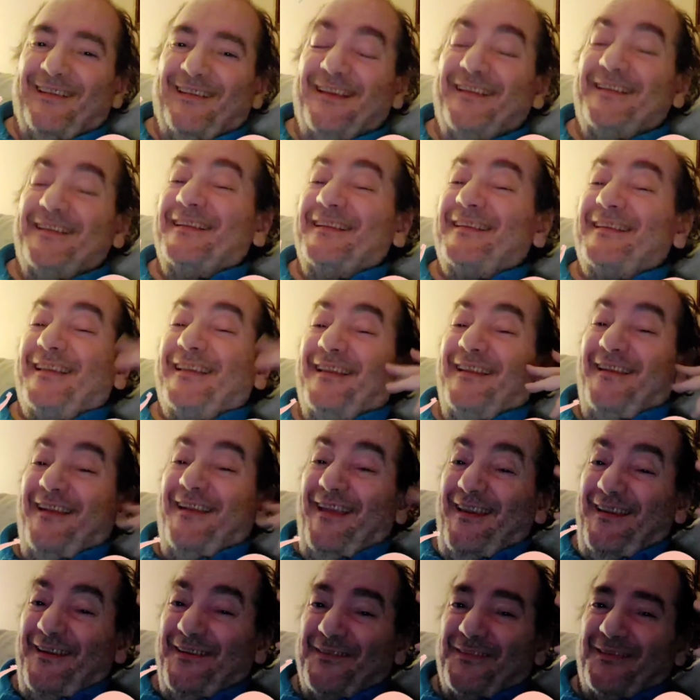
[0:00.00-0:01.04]
and this
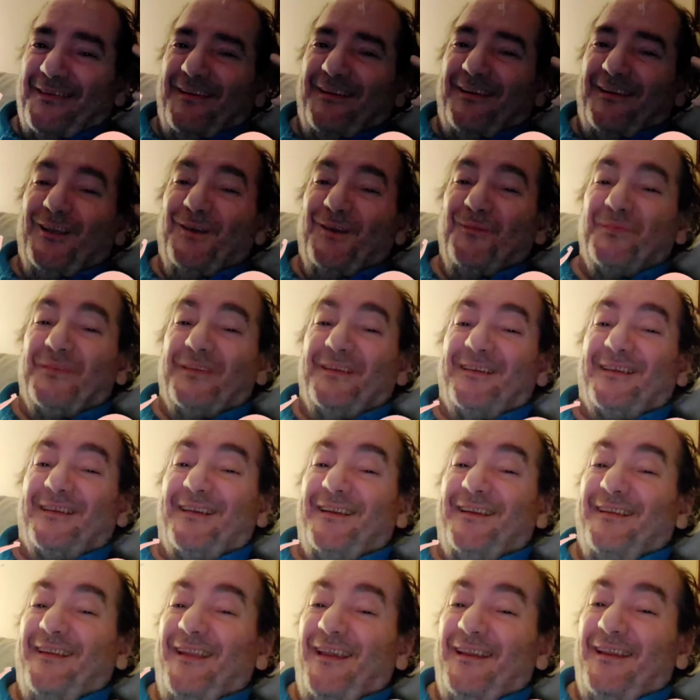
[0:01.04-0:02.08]
connection keeps us
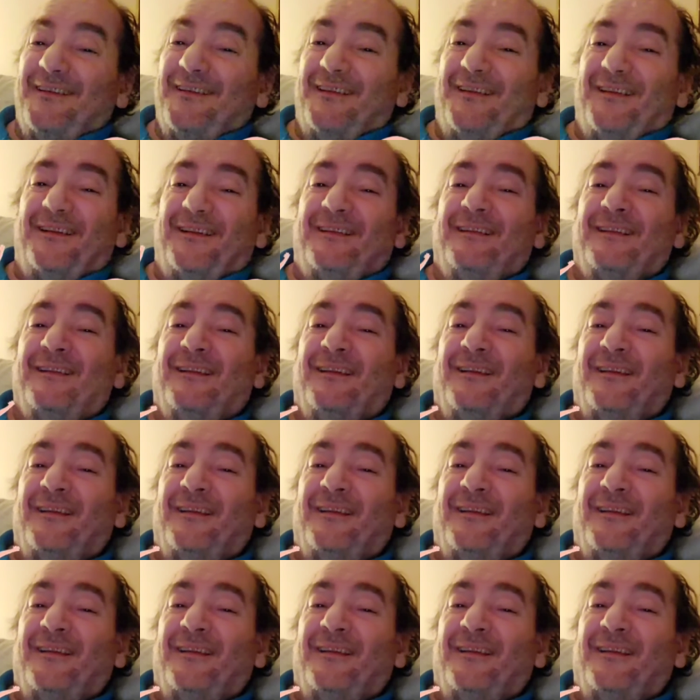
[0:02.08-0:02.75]
connected